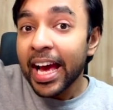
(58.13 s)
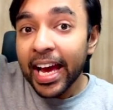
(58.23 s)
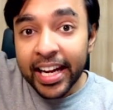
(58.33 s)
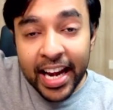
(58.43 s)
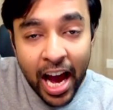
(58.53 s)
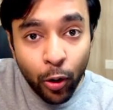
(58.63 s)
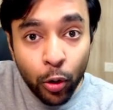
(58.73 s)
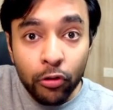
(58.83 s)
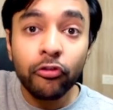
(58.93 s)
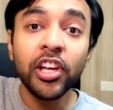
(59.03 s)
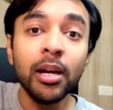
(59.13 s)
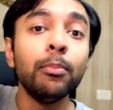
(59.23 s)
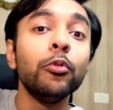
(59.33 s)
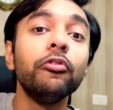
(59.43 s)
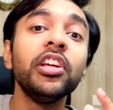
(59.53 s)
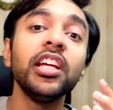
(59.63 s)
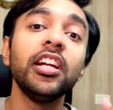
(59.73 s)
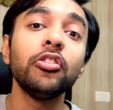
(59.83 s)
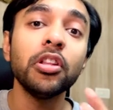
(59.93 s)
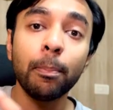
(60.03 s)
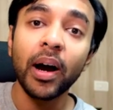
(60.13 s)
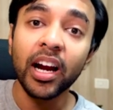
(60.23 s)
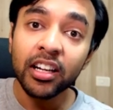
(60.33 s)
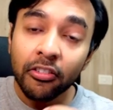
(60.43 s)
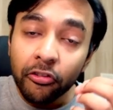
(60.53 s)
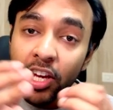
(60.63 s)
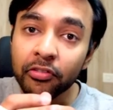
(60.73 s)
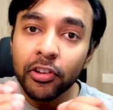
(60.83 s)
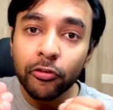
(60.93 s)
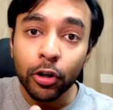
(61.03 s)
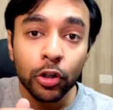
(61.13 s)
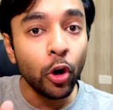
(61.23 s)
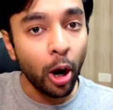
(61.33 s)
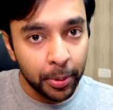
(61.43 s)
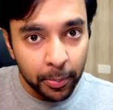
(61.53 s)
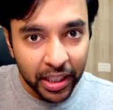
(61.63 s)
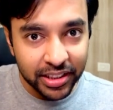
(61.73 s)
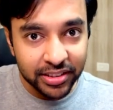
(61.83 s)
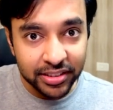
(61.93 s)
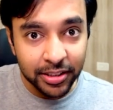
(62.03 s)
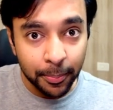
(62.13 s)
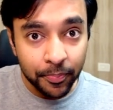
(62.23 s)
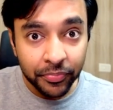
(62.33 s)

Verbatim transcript: And now we are moving into the part where we want to optimize our system.